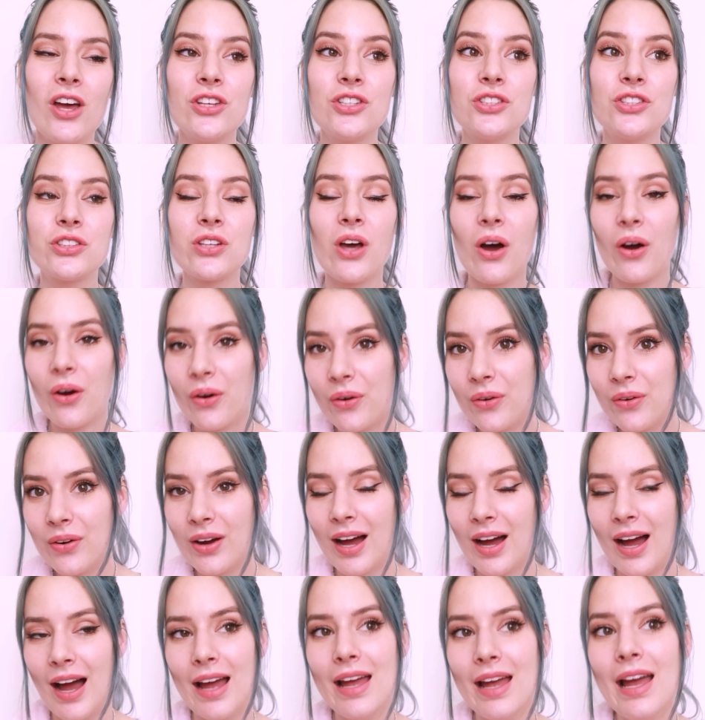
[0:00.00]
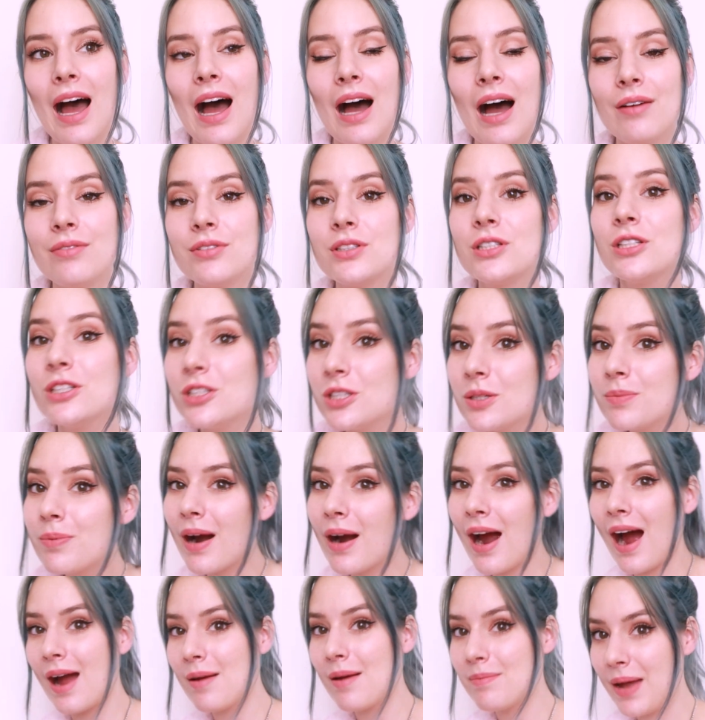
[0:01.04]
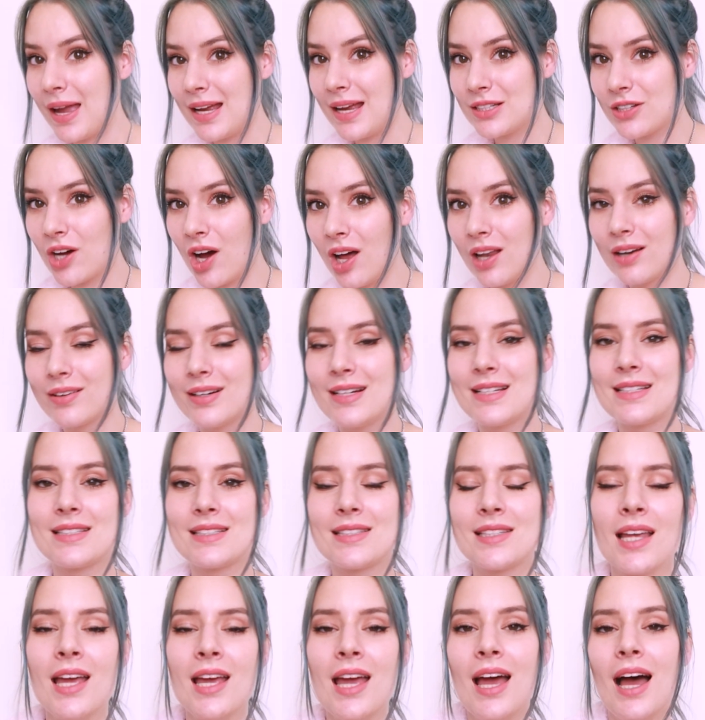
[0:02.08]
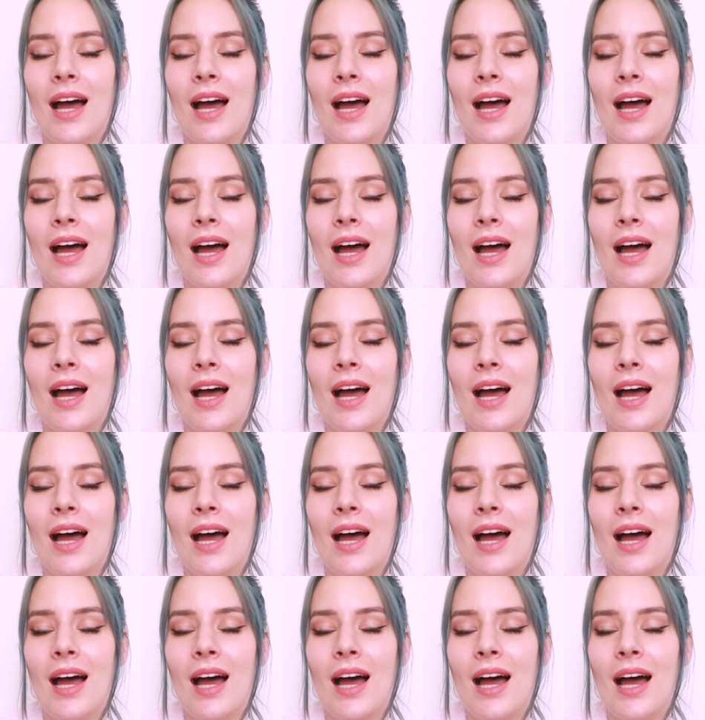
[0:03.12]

So I have super high pain tolerance.